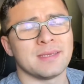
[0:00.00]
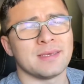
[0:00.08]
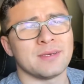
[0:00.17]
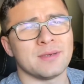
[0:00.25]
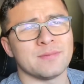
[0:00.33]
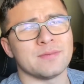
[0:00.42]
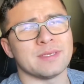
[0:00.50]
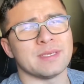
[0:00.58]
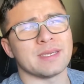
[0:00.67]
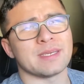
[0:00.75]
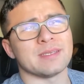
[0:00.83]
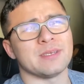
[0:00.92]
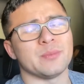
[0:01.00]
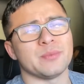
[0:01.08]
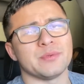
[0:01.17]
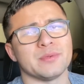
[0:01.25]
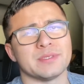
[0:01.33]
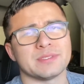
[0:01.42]
Hopefully I can help
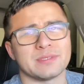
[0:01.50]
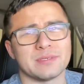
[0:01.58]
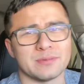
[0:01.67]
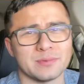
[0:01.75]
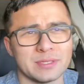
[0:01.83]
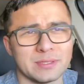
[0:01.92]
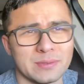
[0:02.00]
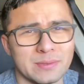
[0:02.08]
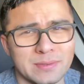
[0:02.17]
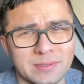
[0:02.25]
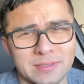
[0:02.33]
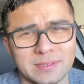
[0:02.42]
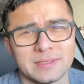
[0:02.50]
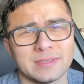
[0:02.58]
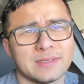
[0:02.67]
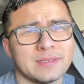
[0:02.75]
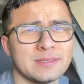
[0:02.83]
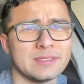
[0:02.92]
you get started with your
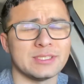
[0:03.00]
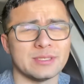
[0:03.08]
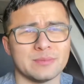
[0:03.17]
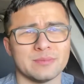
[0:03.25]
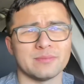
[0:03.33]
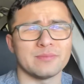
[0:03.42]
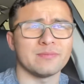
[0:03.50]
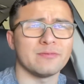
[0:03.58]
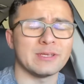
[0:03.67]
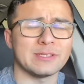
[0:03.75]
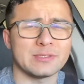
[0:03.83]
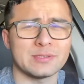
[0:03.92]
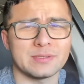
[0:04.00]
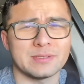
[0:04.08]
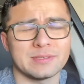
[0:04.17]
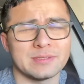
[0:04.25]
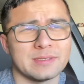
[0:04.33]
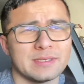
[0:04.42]
gym venture
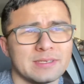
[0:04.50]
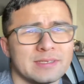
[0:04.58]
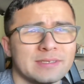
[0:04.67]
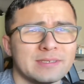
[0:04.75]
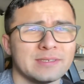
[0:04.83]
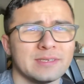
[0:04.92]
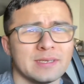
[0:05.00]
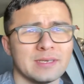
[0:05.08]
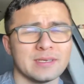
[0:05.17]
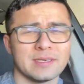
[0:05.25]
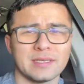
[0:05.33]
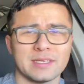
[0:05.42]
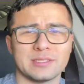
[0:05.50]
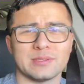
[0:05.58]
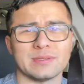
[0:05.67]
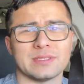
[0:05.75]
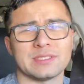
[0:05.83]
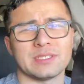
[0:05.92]
and get you
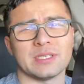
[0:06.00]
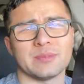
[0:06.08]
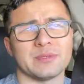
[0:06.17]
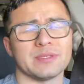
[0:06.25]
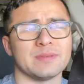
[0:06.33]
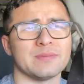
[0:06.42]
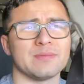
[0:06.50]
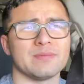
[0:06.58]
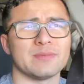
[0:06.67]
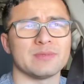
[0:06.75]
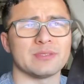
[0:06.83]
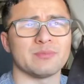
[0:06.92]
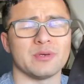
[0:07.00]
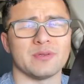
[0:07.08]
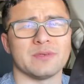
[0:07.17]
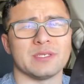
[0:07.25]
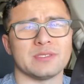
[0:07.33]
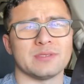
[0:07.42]
into shape and just
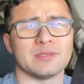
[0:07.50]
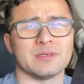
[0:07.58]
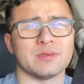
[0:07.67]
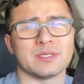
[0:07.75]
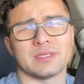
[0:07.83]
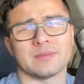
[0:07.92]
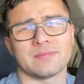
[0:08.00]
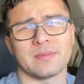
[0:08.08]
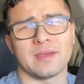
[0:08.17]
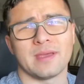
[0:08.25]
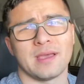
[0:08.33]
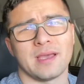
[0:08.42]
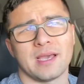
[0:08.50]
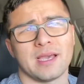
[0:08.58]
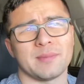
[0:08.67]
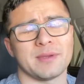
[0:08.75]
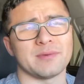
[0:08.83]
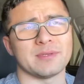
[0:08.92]
motivate you to go there. I'm
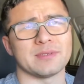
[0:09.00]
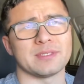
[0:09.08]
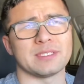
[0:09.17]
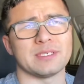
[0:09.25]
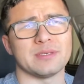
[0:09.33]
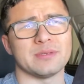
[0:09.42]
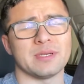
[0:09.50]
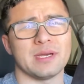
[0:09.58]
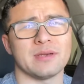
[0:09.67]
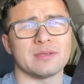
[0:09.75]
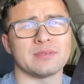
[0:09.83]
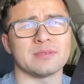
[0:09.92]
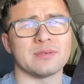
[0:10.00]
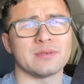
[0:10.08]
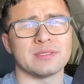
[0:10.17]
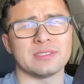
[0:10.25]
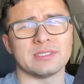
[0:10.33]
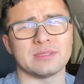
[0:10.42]
not really going to tell you how to go to
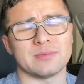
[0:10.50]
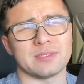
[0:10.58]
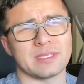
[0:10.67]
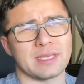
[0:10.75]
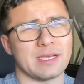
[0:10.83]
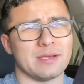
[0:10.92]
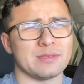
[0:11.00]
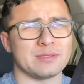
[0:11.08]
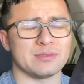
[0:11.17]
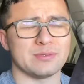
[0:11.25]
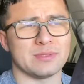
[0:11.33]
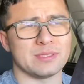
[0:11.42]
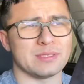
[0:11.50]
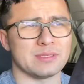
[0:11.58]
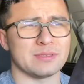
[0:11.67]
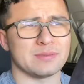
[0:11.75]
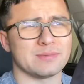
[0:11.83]
the gym or like how to